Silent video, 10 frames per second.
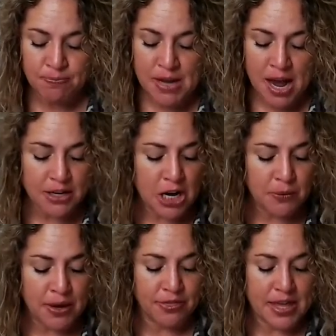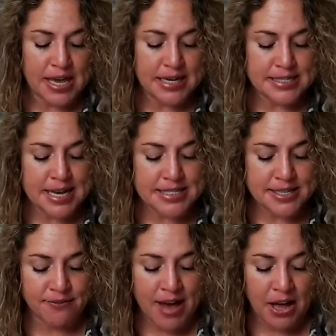not knowing the
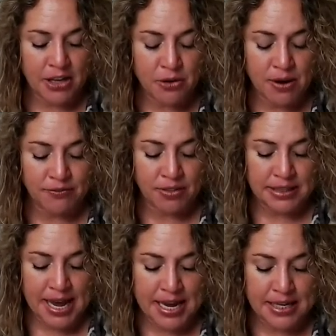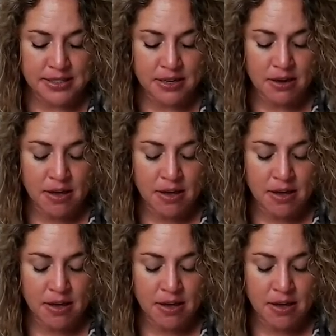excessive value of the land,